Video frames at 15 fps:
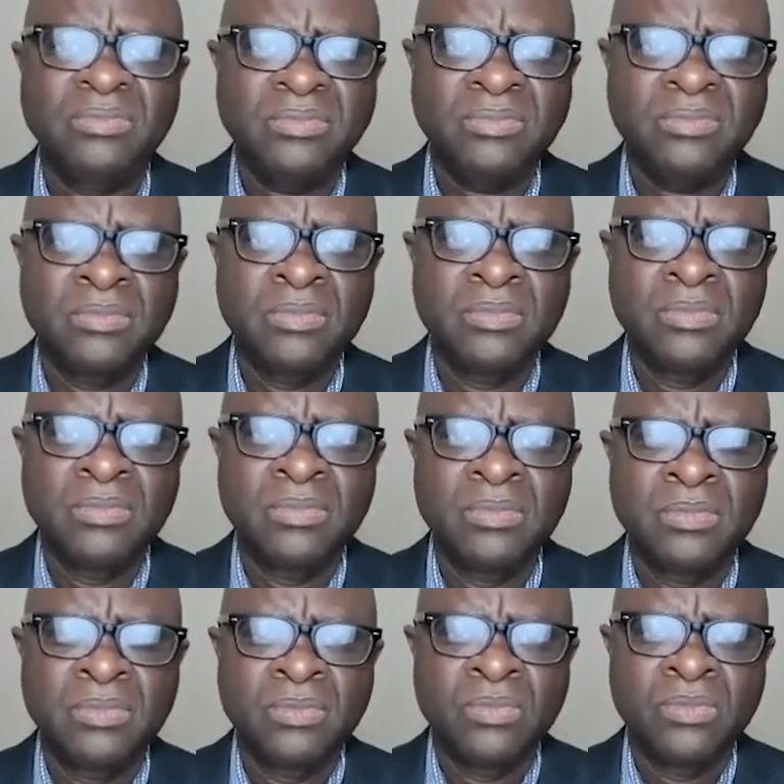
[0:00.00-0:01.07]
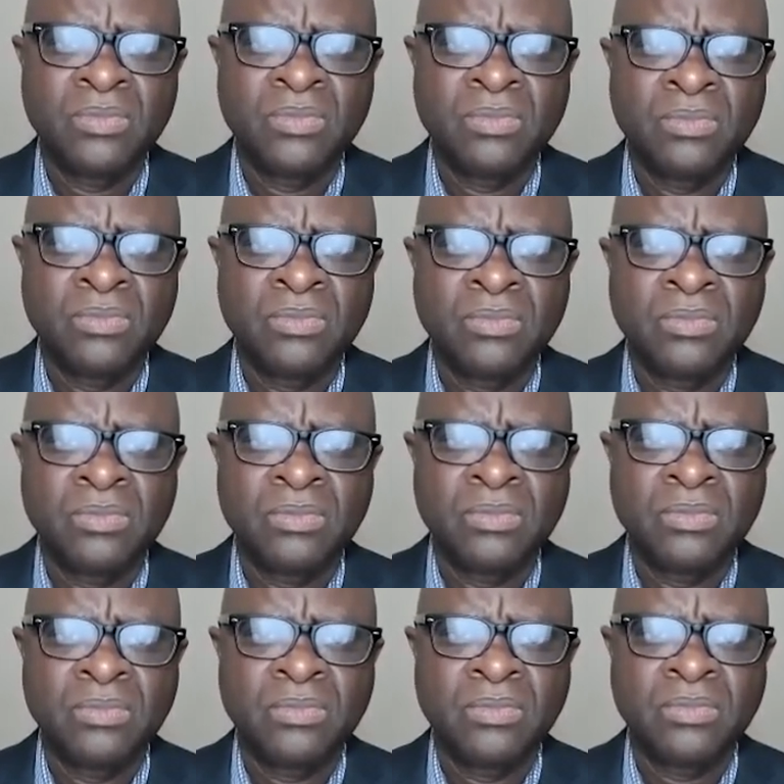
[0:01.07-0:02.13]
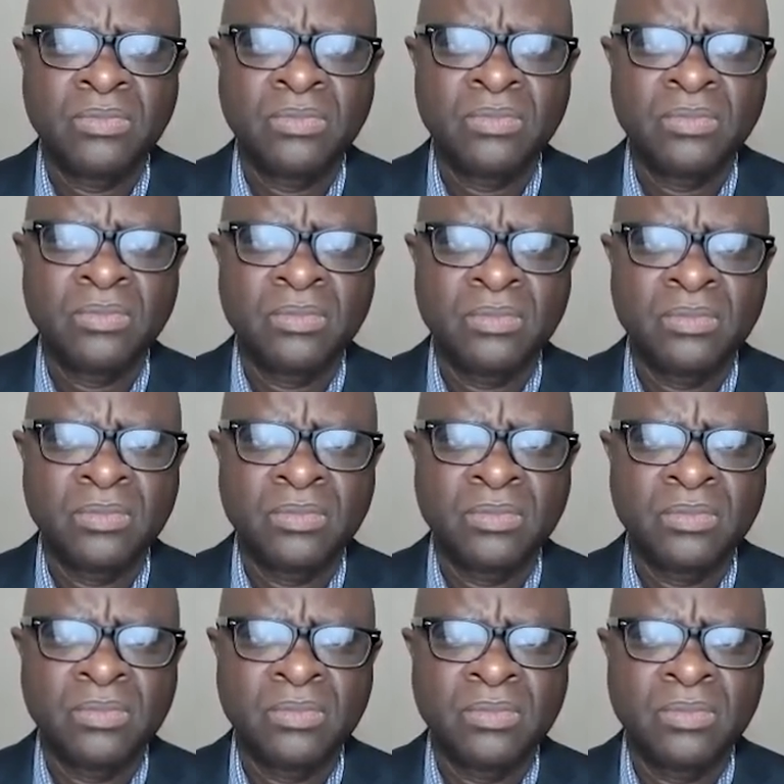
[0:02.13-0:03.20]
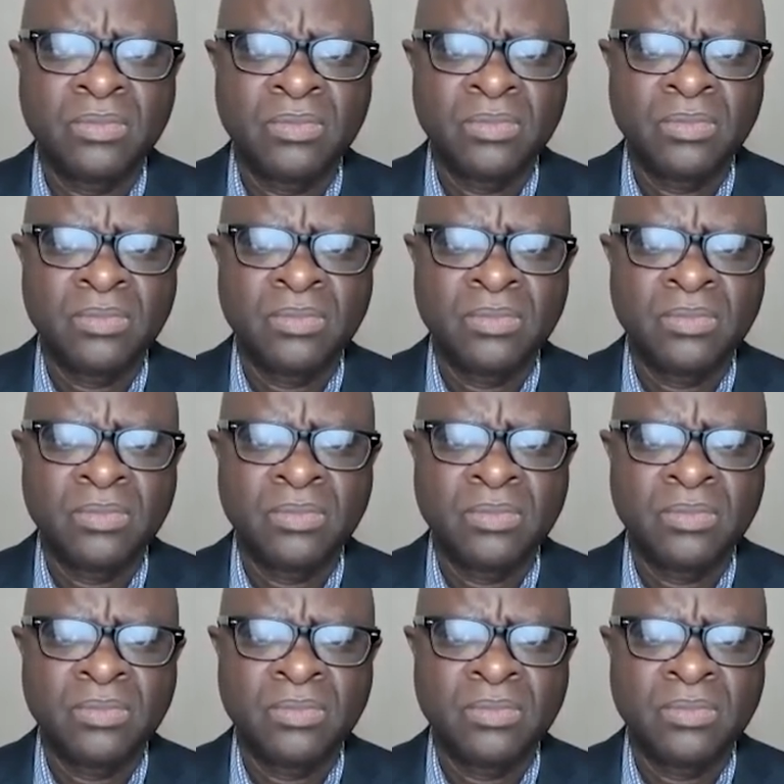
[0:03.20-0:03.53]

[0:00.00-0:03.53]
No words are spoken by the person on screen.